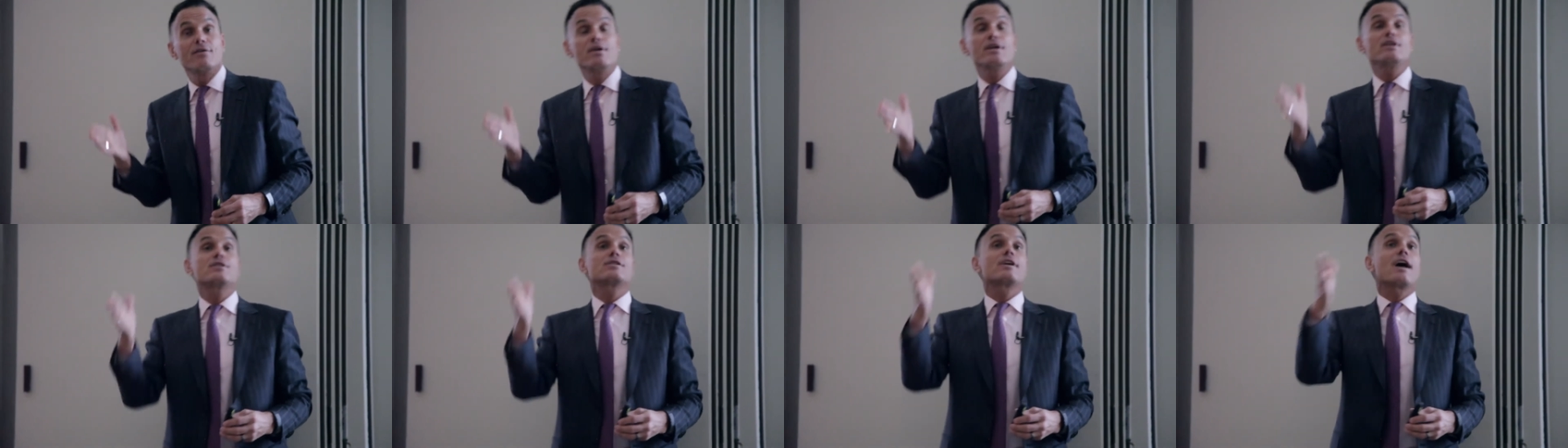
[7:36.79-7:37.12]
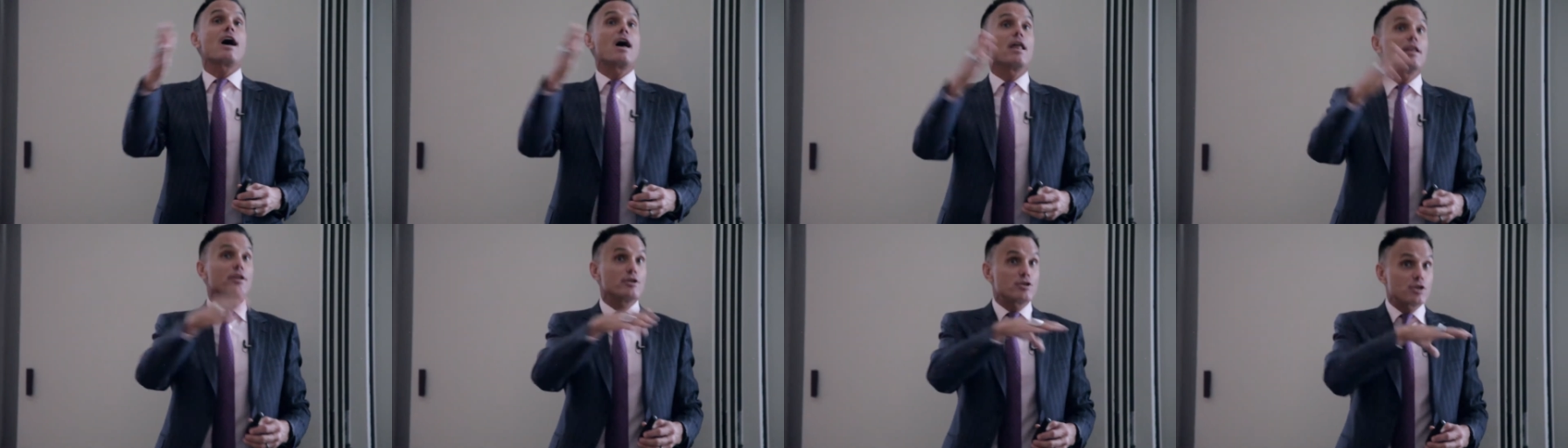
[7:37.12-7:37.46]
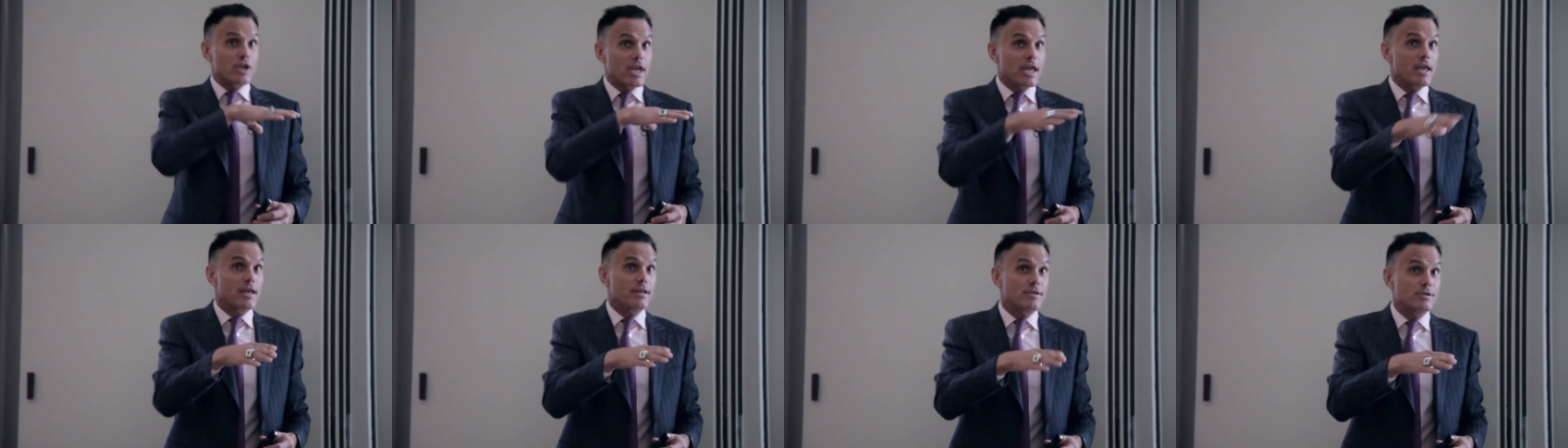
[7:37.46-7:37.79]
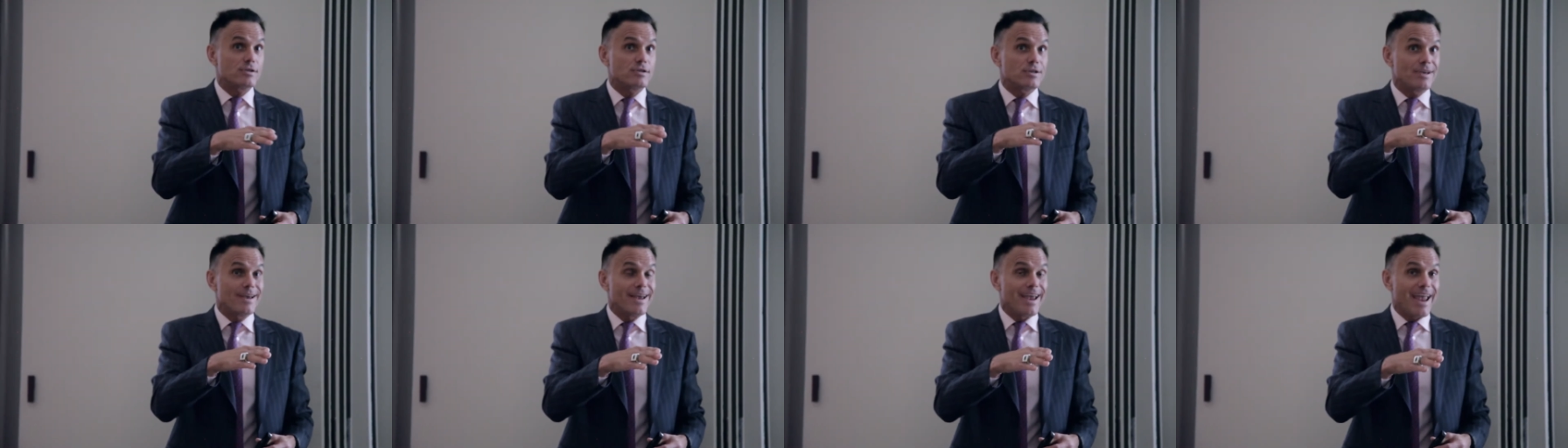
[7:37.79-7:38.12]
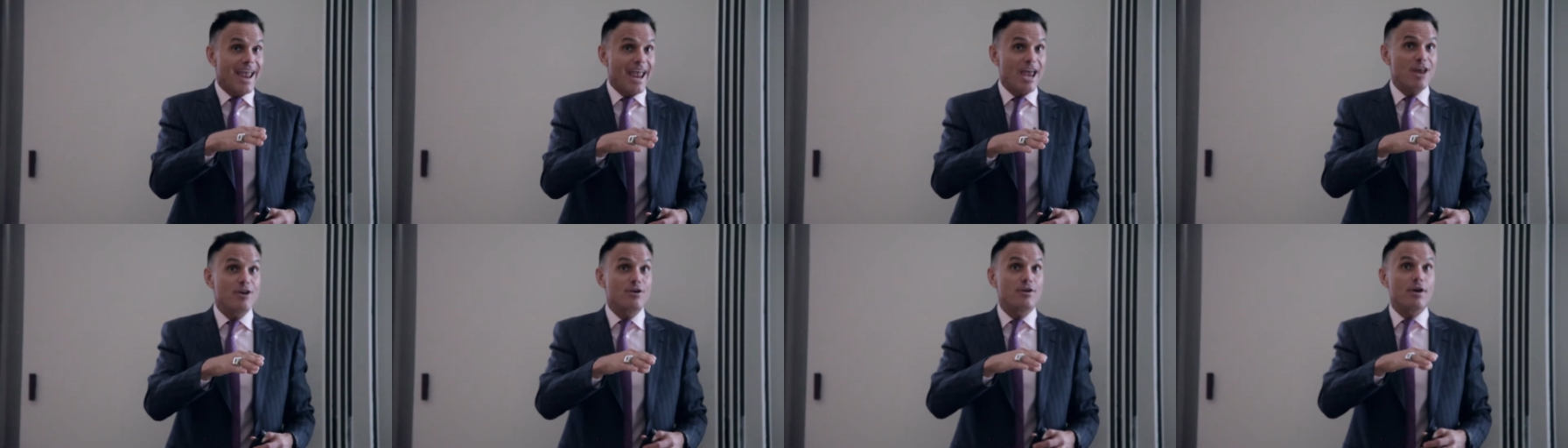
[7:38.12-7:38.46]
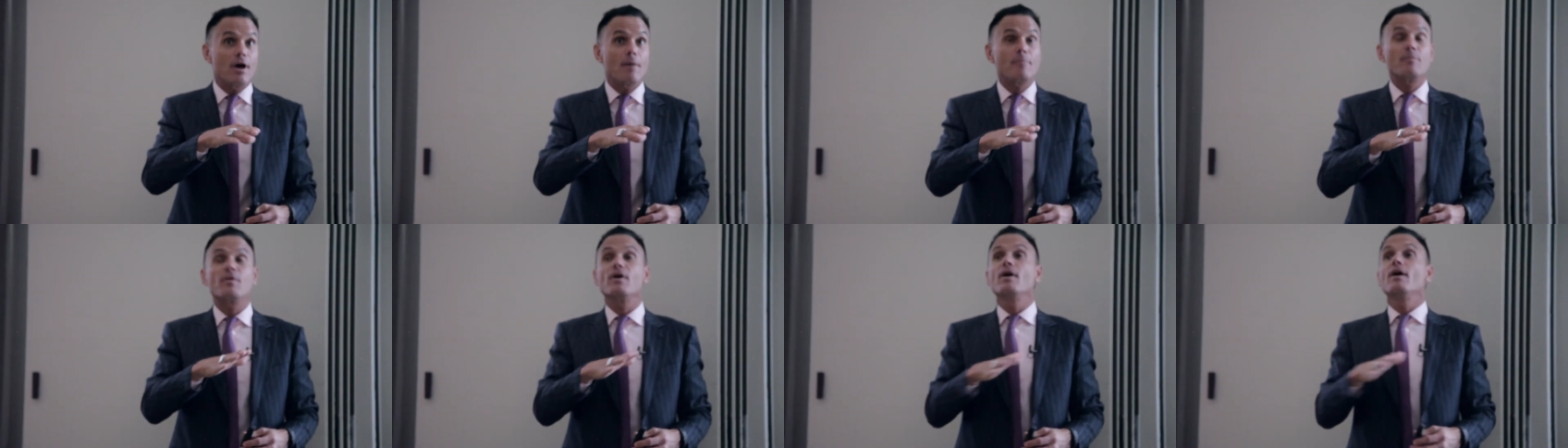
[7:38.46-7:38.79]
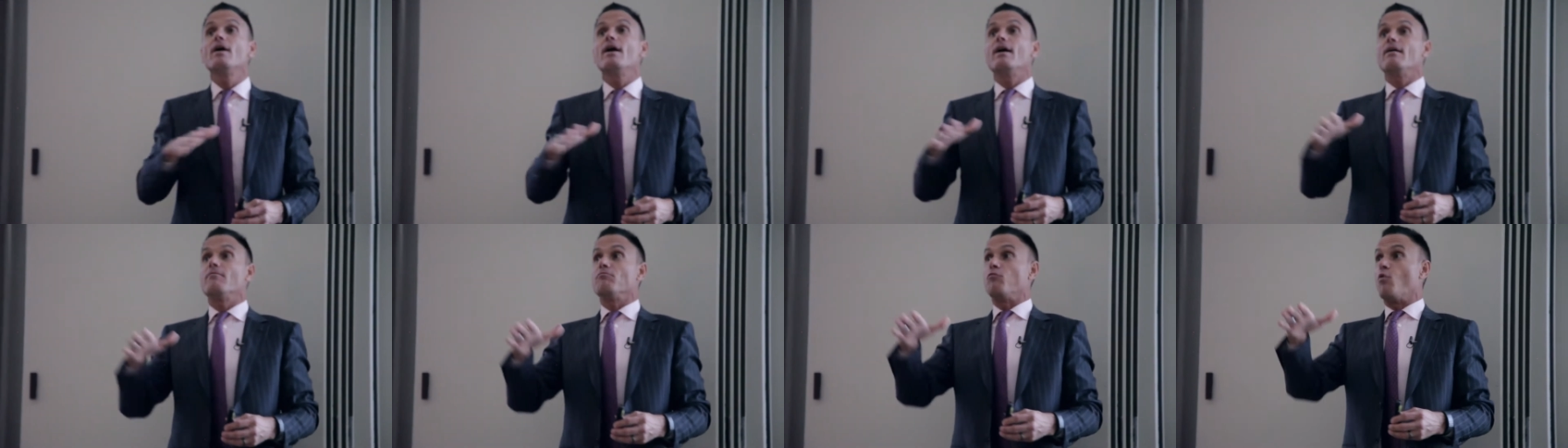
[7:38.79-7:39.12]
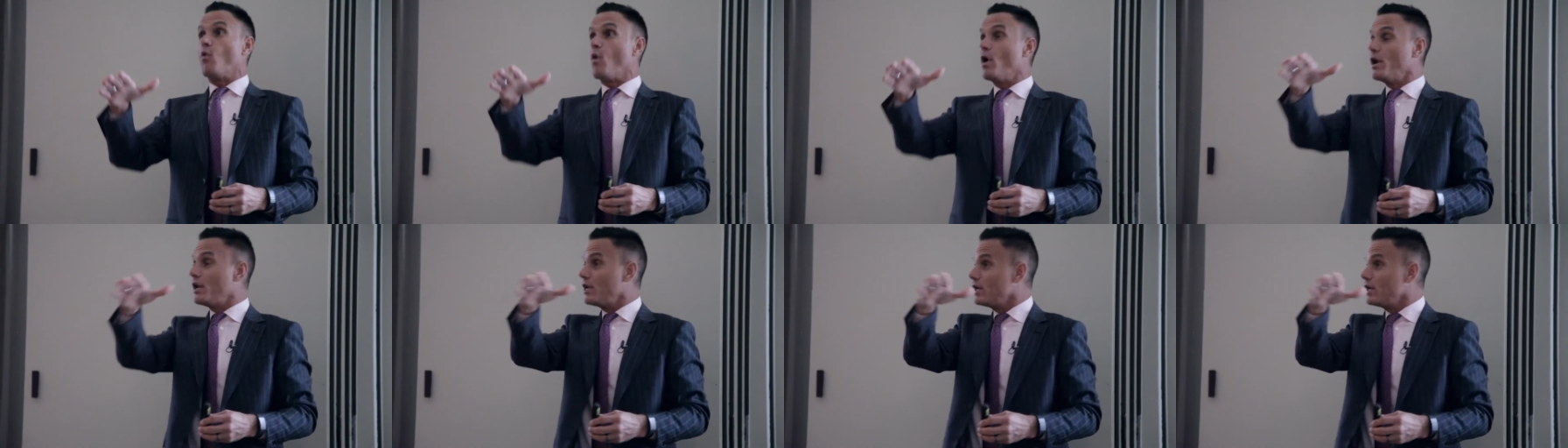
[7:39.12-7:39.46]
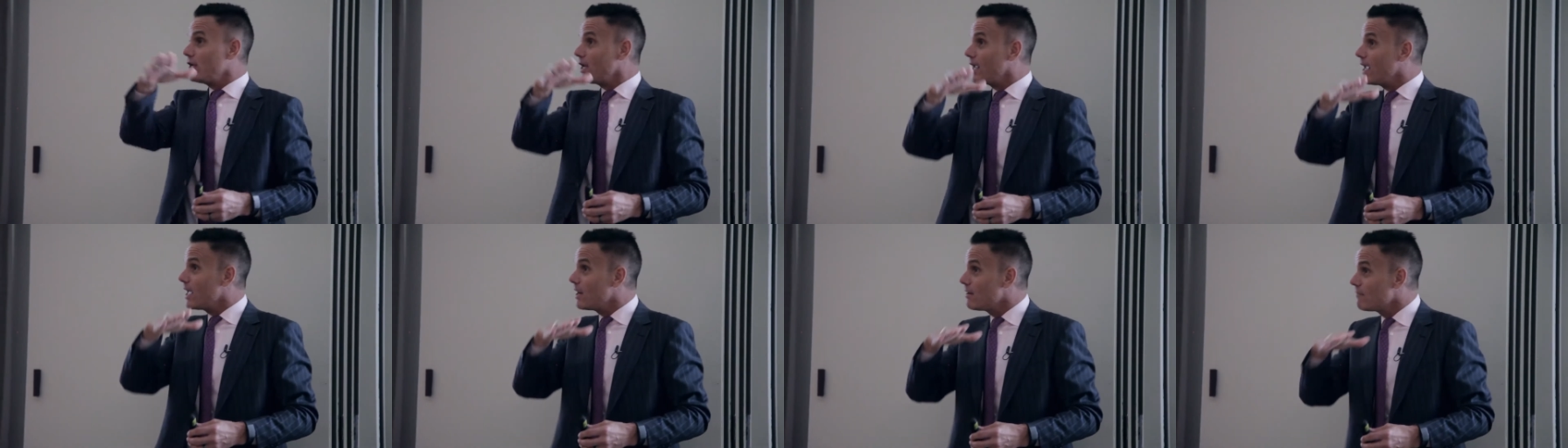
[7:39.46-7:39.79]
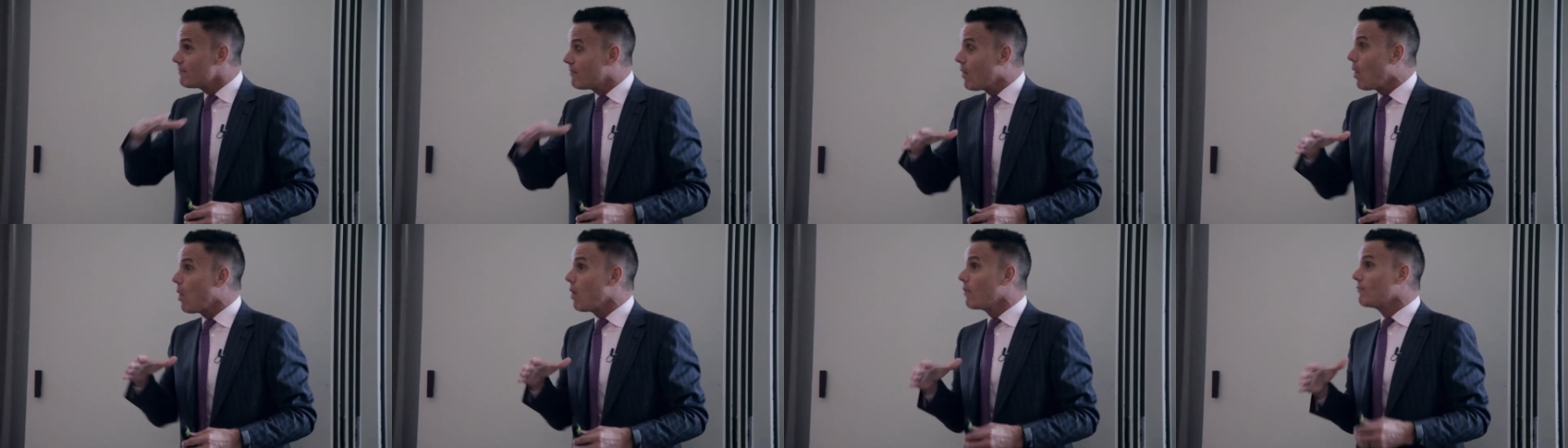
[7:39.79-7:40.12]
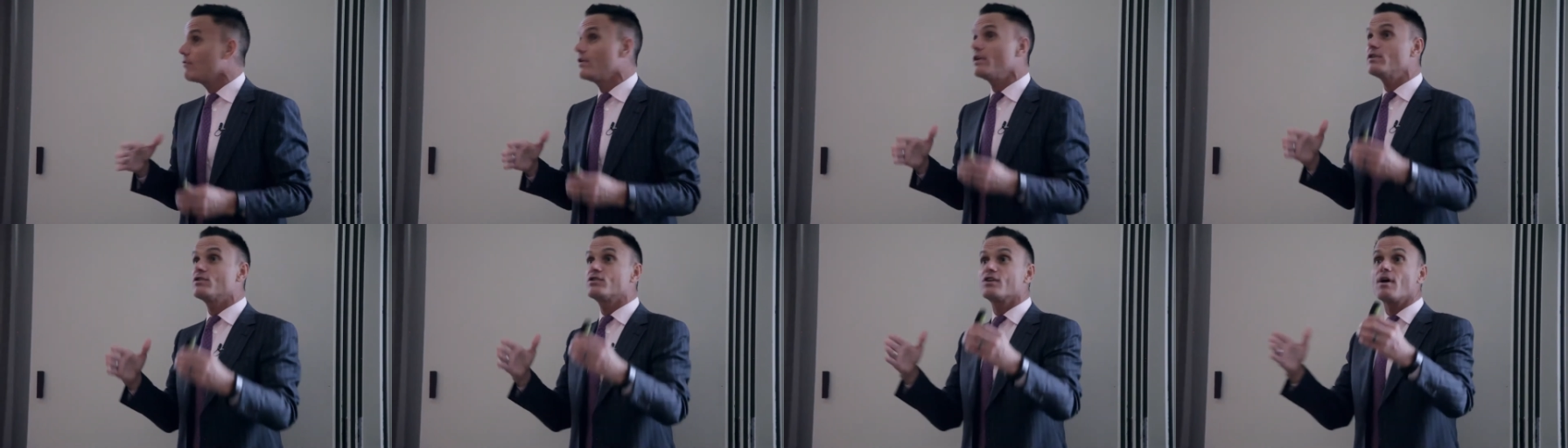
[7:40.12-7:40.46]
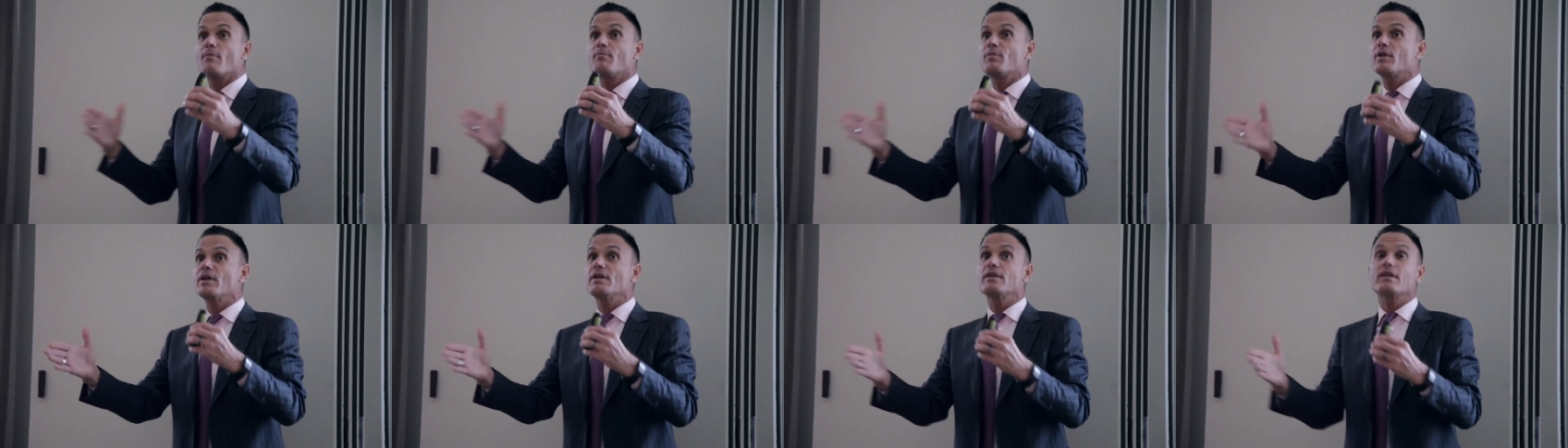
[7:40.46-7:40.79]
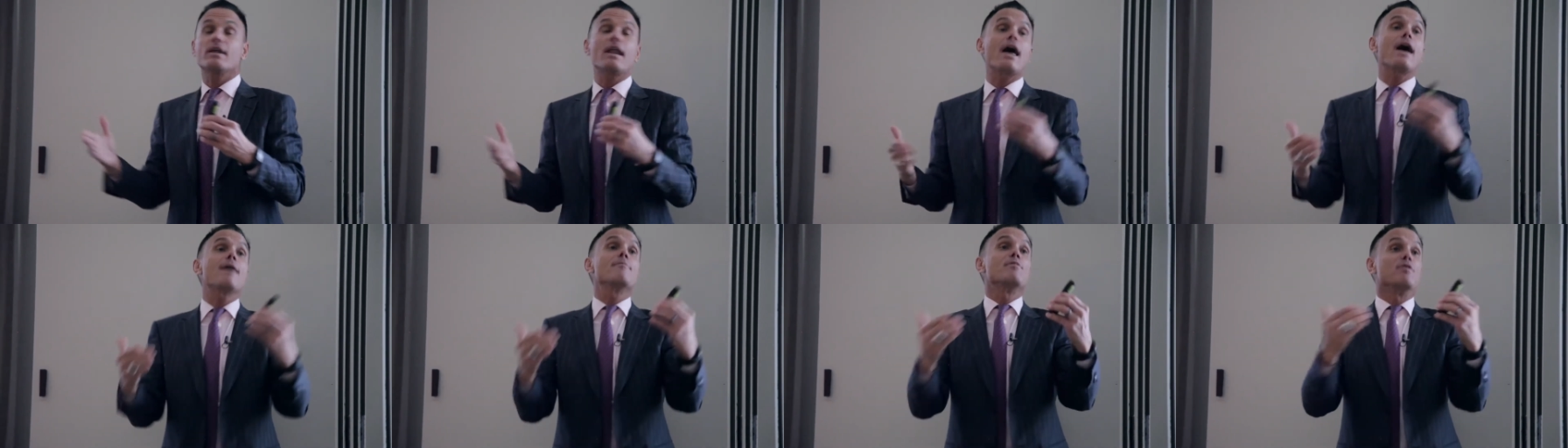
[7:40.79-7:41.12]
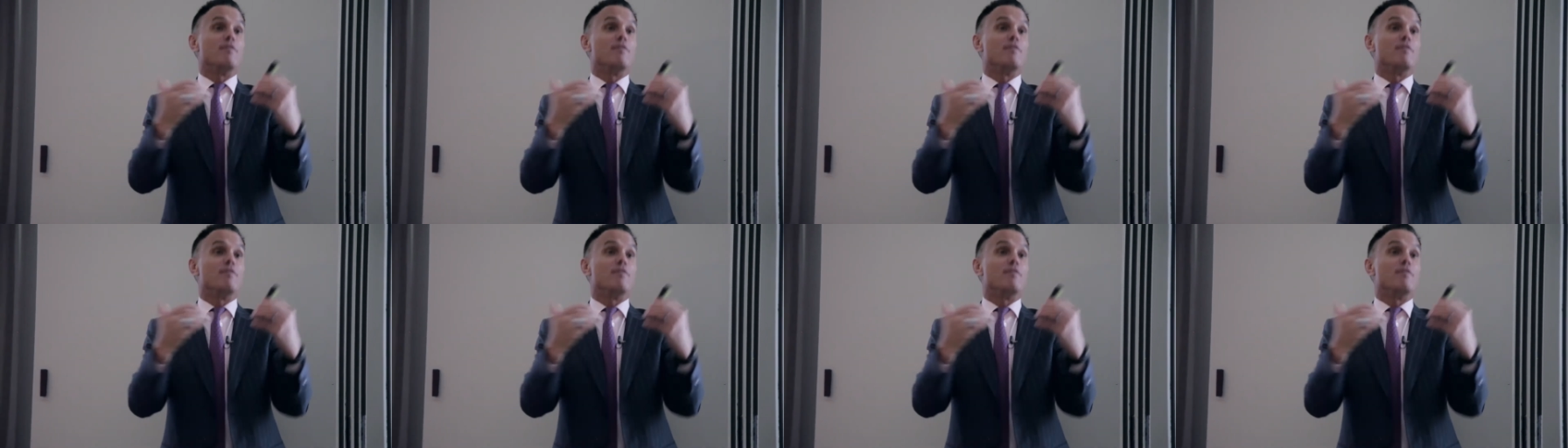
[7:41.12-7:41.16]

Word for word: these college kids end up wanting to get involved in something that I'm